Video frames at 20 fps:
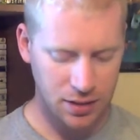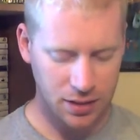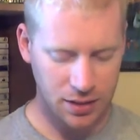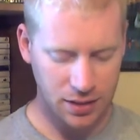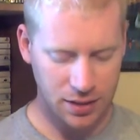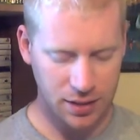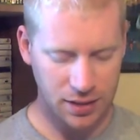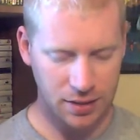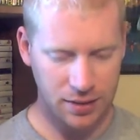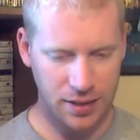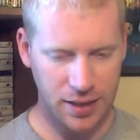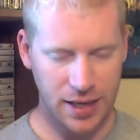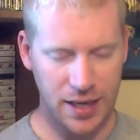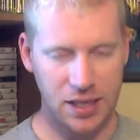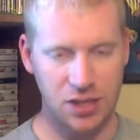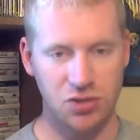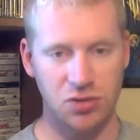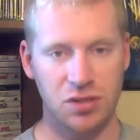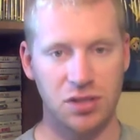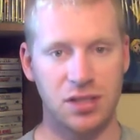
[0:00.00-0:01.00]
and they
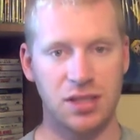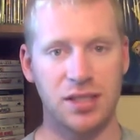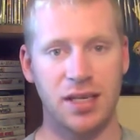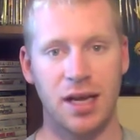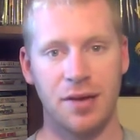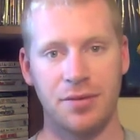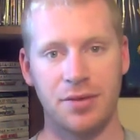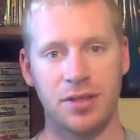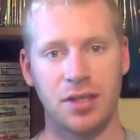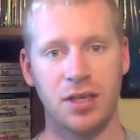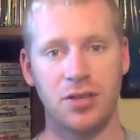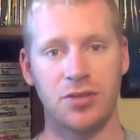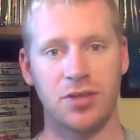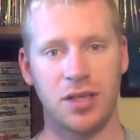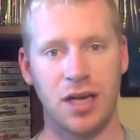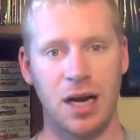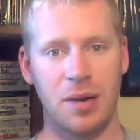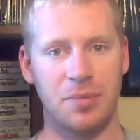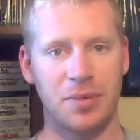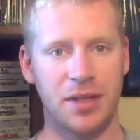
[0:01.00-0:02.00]
actually did have another
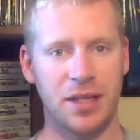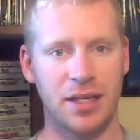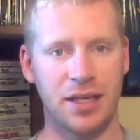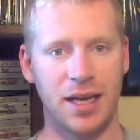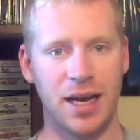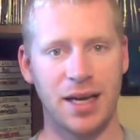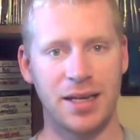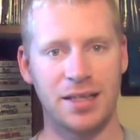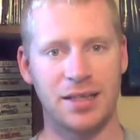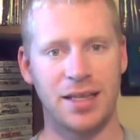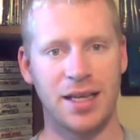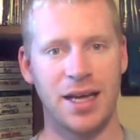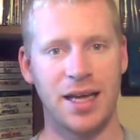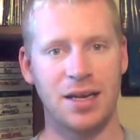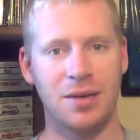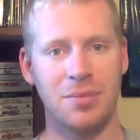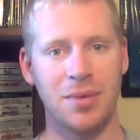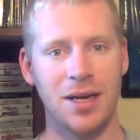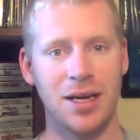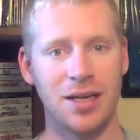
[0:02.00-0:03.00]
copy they got, and it had
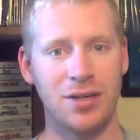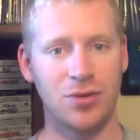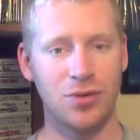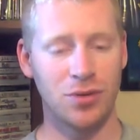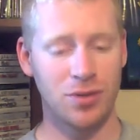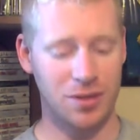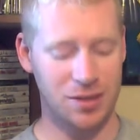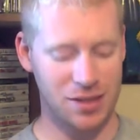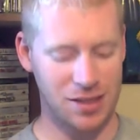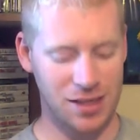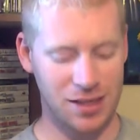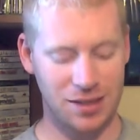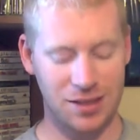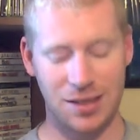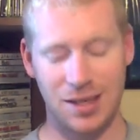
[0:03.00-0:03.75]
a manual, and I was like,